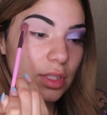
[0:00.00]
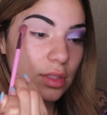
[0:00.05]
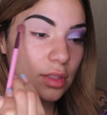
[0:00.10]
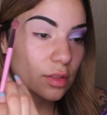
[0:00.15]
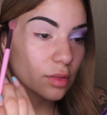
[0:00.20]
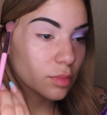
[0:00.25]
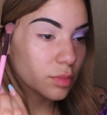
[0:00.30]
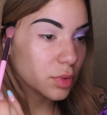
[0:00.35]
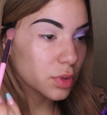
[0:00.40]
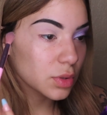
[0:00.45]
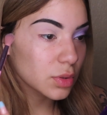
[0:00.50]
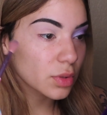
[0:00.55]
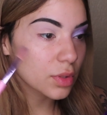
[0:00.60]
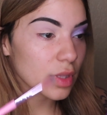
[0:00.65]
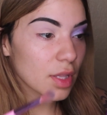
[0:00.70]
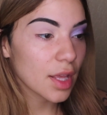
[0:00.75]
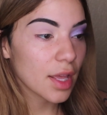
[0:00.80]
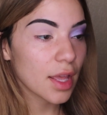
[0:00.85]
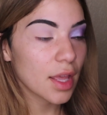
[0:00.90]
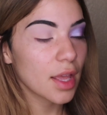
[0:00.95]
a bluish
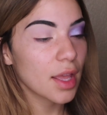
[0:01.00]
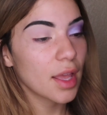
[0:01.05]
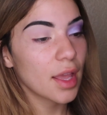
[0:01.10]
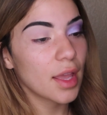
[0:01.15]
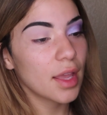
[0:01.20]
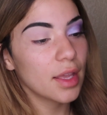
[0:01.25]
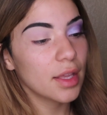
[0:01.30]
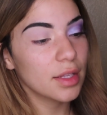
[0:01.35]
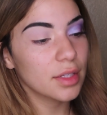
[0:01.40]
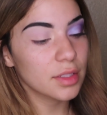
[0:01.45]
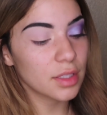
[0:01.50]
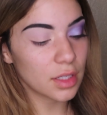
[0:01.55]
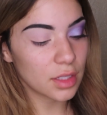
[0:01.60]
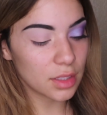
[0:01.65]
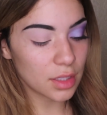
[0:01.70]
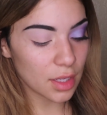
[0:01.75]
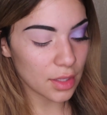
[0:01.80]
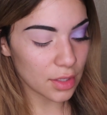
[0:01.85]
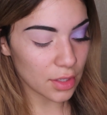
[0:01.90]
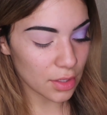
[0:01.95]
purple,
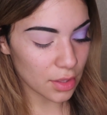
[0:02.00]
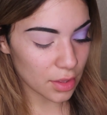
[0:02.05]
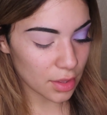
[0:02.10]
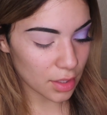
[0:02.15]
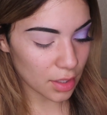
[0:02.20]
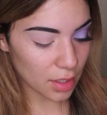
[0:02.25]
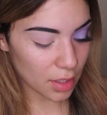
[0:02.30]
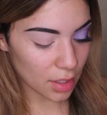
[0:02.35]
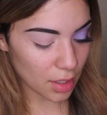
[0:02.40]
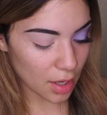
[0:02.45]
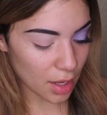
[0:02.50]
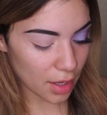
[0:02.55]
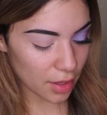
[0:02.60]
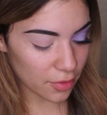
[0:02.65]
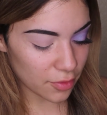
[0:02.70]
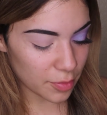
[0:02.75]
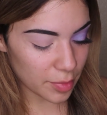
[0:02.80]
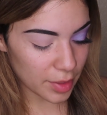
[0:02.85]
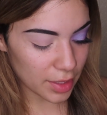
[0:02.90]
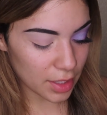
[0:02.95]
almost
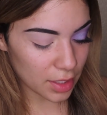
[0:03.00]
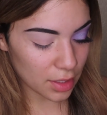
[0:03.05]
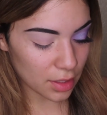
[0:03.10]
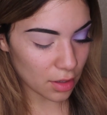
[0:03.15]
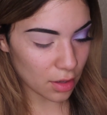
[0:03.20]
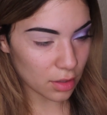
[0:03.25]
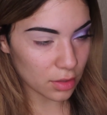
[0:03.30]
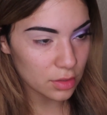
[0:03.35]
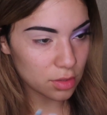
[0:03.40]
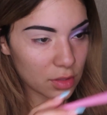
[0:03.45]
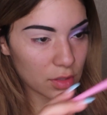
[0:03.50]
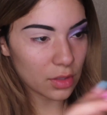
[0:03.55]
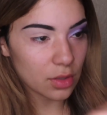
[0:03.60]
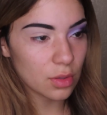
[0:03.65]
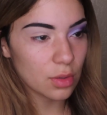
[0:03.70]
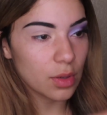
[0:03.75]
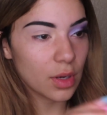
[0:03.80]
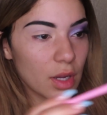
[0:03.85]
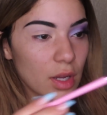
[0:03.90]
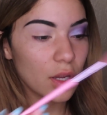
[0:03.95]
lilac color,
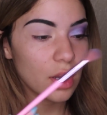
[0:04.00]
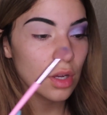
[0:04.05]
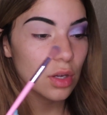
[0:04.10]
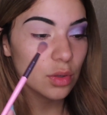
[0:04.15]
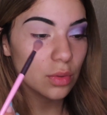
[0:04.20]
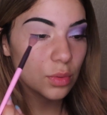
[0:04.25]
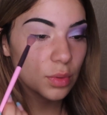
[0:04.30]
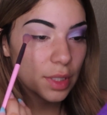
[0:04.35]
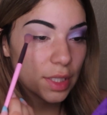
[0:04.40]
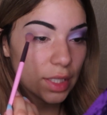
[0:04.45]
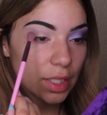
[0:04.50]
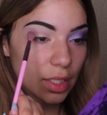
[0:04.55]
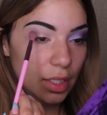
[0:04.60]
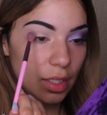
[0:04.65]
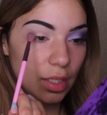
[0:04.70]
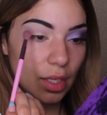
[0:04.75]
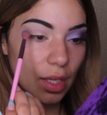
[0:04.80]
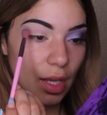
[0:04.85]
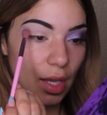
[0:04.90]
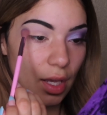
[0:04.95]
and
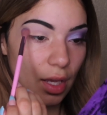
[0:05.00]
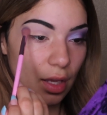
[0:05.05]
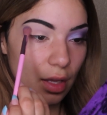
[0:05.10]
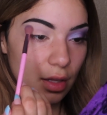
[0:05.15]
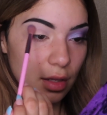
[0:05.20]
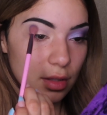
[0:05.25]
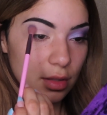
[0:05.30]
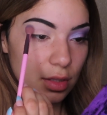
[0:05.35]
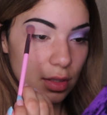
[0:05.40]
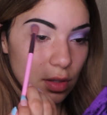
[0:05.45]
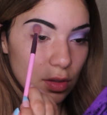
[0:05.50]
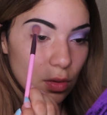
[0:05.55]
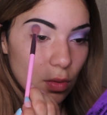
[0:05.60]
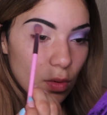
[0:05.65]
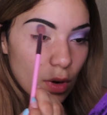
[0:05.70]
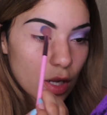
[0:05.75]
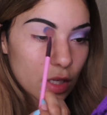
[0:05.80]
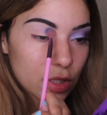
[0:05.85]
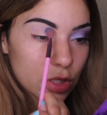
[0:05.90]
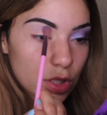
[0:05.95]
it is
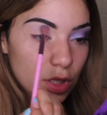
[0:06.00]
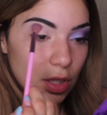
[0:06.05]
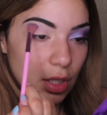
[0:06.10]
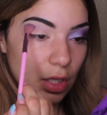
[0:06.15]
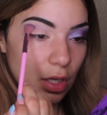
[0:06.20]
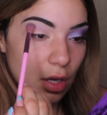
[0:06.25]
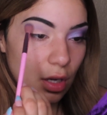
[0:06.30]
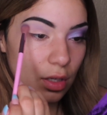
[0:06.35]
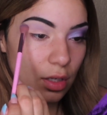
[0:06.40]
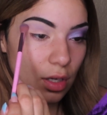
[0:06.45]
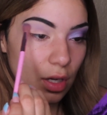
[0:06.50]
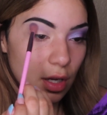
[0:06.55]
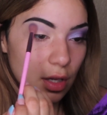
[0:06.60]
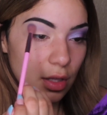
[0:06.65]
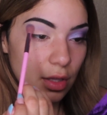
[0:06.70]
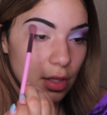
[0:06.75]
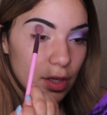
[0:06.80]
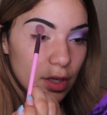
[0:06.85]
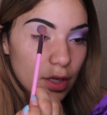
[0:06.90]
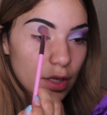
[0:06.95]
super
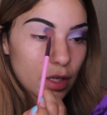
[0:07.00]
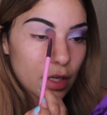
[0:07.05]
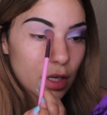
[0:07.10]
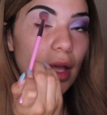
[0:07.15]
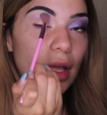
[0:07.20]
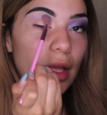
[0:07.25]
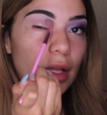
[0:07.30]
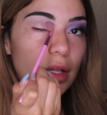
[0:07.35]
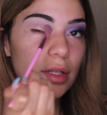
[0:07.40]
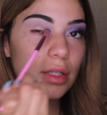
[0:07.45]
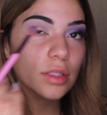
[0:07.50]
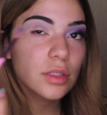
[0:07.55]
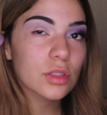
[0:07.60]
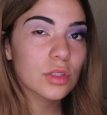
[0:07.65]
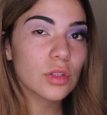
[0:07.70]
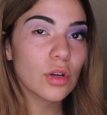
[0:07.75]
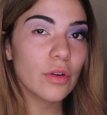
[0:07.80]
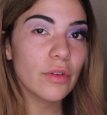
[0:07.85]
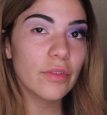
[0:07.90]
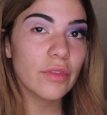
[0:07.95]
gorgeous. And
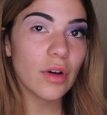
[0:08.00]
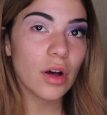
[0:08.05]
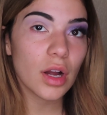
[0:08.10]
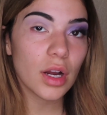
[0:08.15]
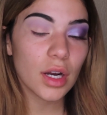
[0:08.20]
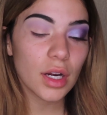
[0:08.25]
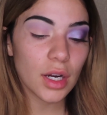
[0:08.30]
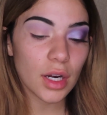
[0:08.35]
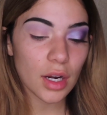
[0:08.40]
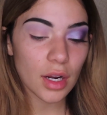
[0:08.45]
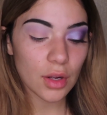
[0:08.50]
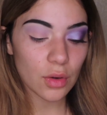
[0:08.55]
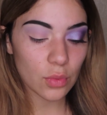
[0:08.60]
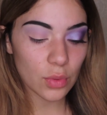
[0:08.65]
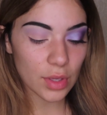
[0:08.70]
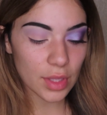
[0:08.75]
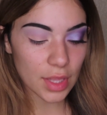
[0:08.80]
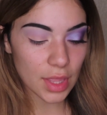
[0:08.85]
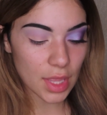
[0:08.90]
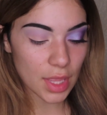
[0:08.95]
so far
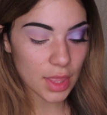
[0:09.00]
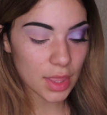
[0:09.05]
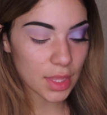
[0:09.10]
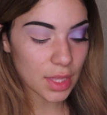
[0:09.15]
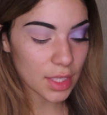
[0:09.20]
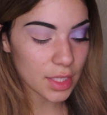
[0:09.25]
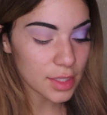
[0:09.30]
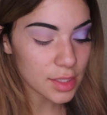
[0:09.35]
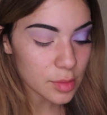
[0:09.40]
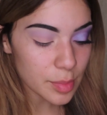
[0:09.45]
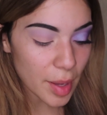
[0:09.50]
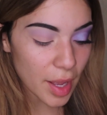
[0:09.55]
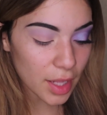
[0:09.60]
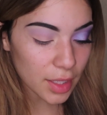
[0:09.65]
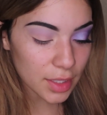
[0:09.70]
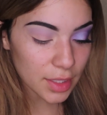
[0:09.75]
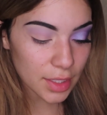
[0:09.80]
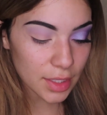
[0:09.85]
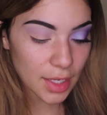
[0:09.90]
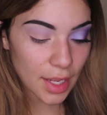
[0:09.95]
with this
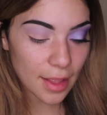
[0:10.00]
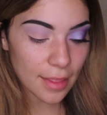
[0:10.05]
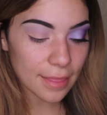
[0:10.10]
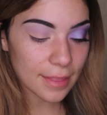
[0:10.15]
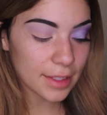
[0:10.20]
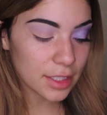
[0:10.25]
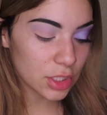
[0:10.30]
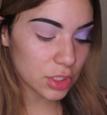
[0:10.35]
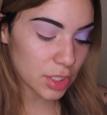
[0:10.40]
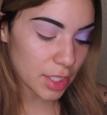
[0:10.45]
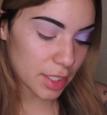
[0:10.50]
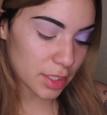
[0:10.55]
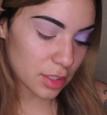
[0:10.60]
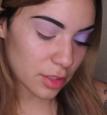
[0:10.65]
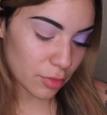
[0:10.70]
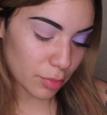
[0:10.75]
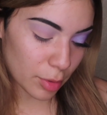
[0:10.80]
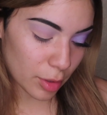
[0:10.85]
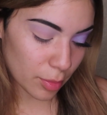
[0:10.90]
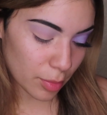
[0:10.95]
palette and these shades
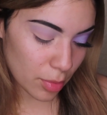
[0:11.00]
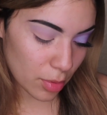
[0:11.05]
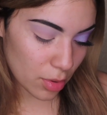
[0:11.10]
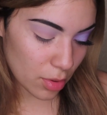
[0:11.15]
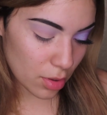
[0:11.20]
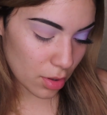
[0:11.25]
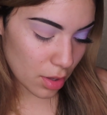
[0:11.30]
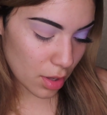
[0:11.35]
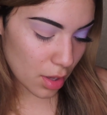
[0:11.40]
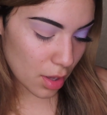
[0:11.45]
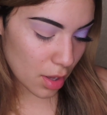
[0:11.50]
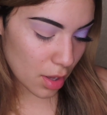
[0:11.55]
of purple,